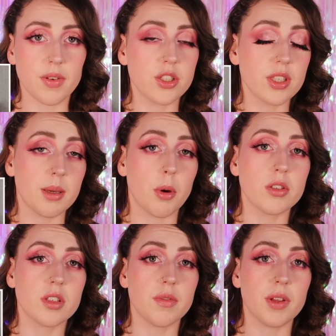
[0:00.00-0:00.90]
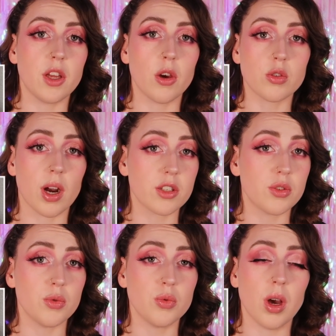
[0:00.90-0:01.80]
eventually posted a video trying
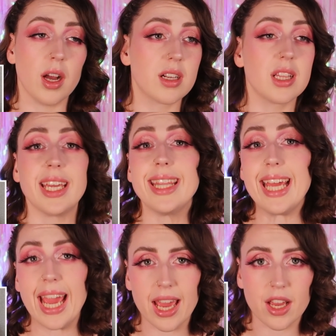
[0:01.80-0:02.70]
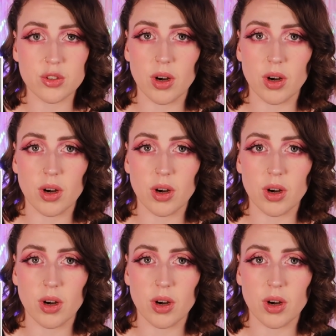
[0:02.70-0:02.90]
to uh, clear the air,